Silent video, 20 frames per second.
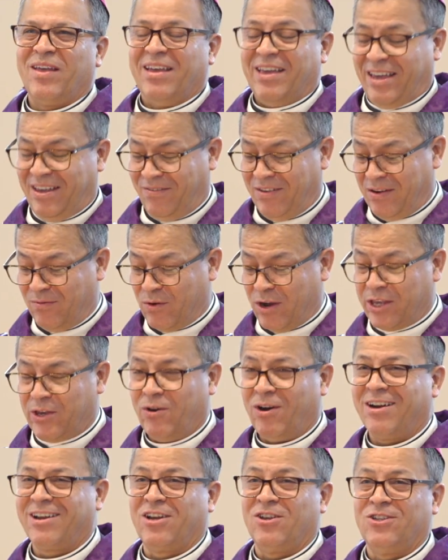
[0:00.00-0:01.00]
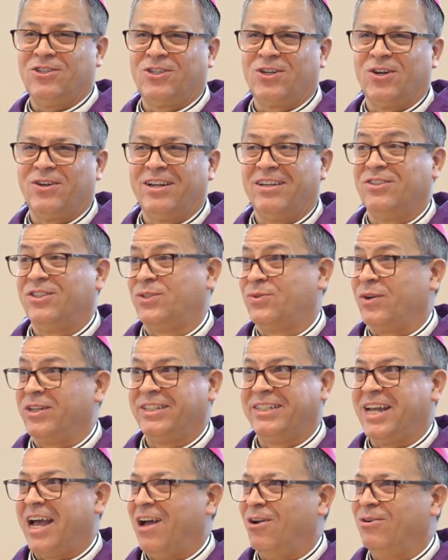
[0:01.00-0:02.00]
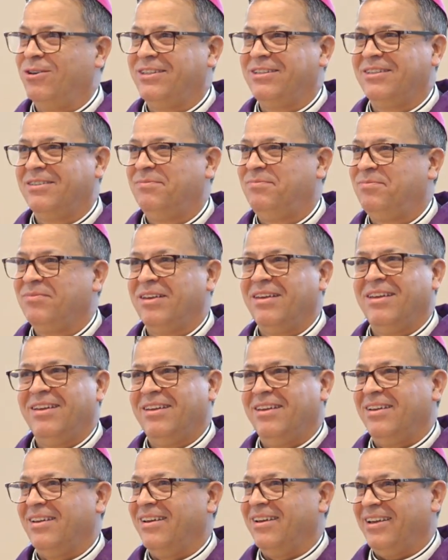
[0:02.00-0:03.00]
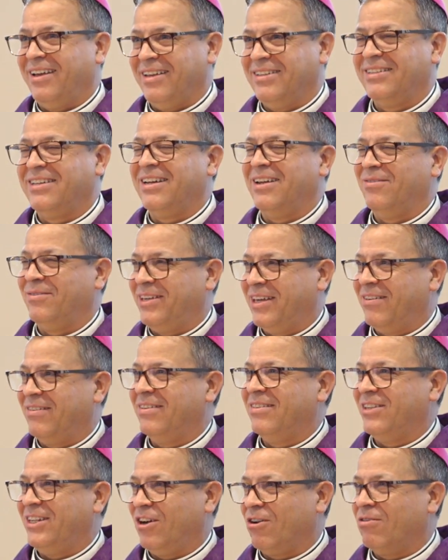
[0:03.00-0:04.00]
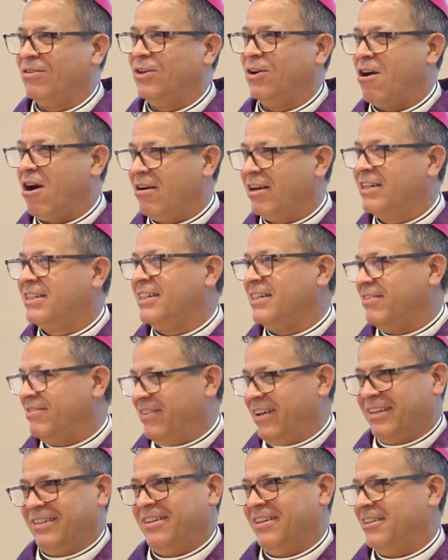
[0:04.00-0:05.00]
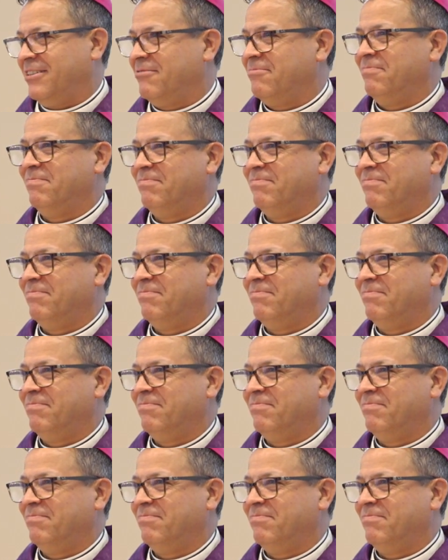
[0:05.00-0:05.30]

Even when you are concerned and stressed out, it's going to be your heart is going to affect it.